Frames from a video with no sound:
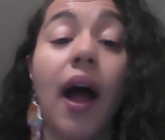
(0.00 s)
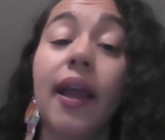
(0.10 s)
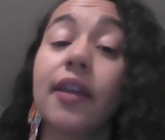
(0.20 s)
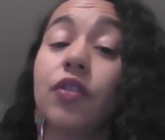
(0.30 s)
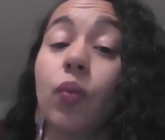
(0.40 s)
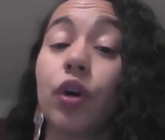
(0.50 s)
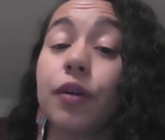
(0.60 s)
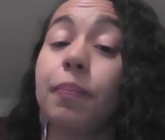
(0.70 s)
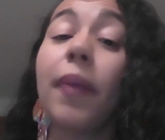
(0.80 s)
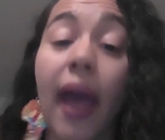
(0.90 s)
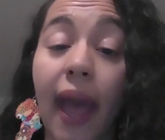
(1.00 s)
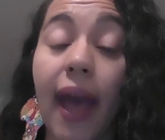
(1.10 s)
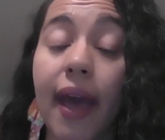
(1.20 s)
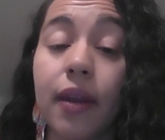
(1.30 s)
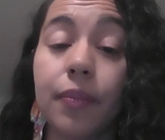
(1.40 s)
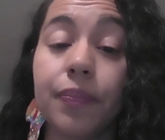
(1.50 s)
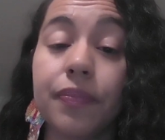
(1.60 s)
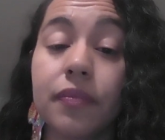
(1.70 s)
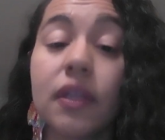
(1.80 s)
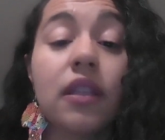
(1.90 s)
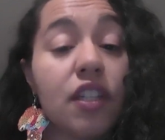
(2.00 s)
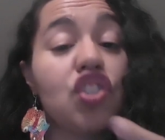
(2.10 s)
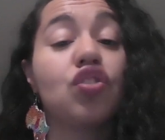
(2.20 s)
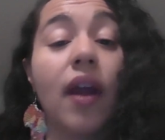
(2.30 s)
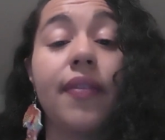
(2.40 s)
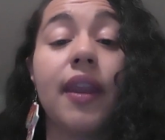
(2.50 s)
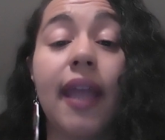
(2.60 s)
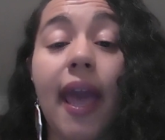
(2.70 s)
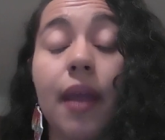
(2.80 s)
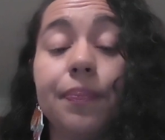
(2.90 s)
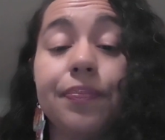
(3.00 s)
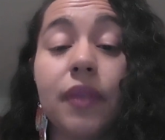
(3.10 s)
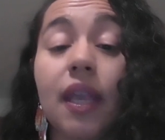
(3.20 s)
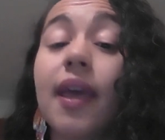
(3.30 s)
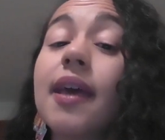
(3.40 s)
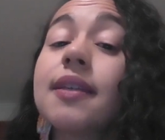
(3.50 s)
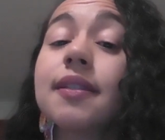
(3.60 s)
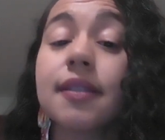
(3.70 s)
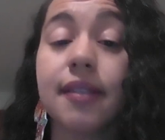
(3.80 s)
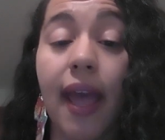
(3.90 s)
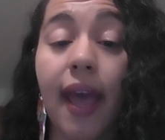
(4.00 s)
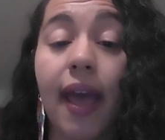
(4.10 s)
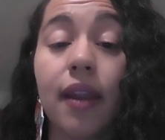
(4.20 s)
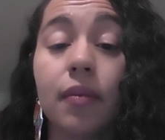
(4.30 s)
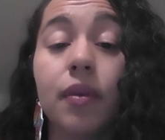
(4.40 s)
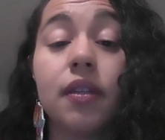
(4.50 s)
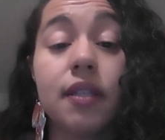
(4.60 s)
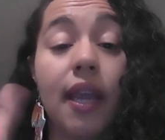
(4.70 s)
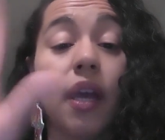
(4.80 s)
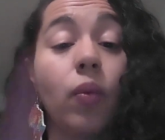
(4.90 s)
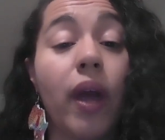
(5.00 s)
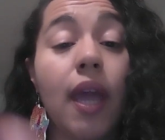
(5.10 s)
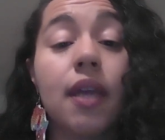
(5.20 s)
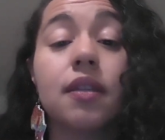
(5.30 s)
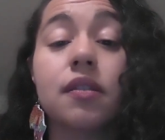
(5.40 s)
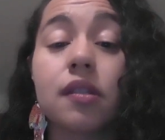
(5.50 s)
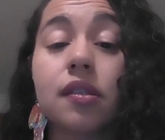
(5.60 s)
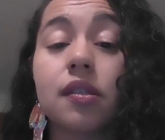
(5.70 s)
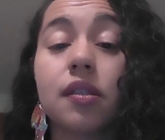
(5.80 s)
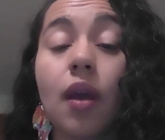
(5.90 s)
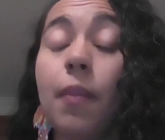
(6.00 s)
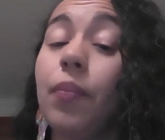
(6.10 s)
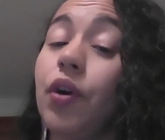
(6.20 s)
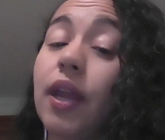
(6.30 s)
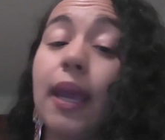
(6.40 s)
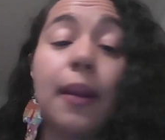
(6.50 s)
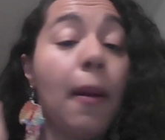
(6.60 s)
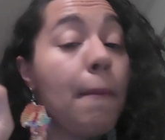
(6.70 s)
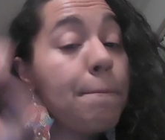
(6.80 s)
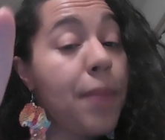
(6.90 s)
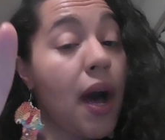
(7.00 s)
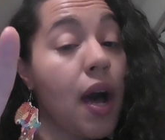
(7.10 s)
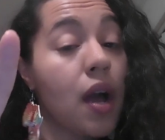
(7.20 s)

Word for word: I get the word pad. Let's try that again. Sad, take away s, put in p.